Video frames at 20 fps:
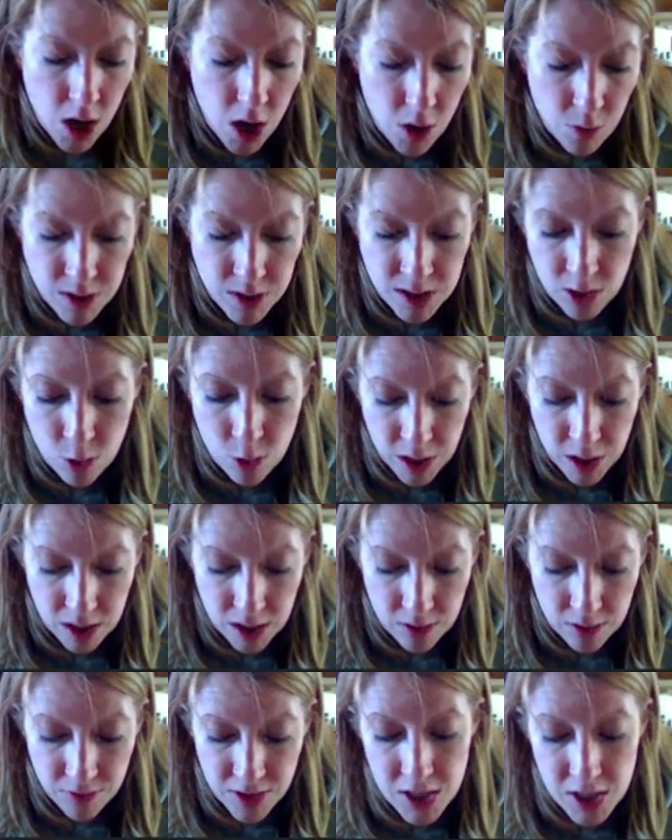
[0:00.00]
When the queen
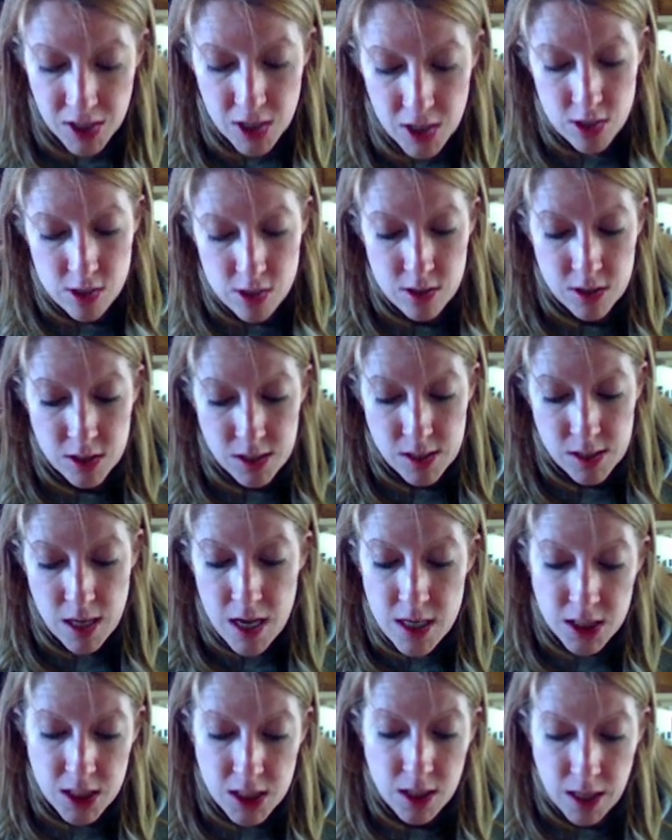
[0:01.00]
returns,
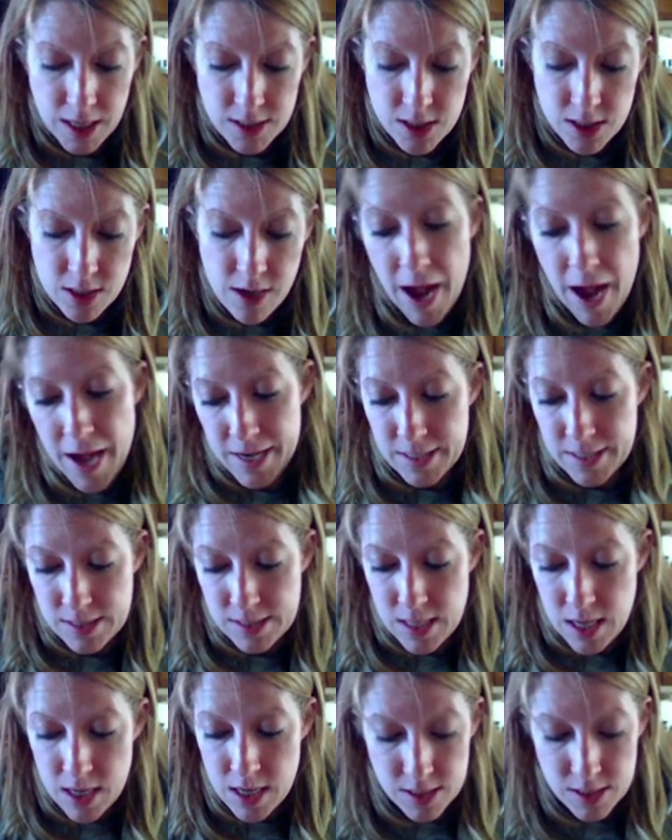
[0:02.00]
she lays her eggs,
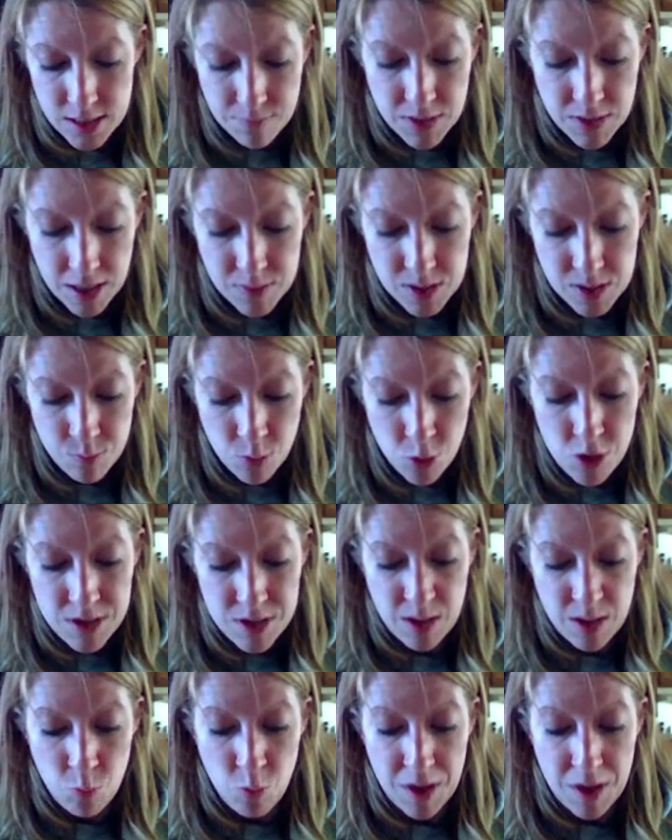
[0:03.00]
sometimes more than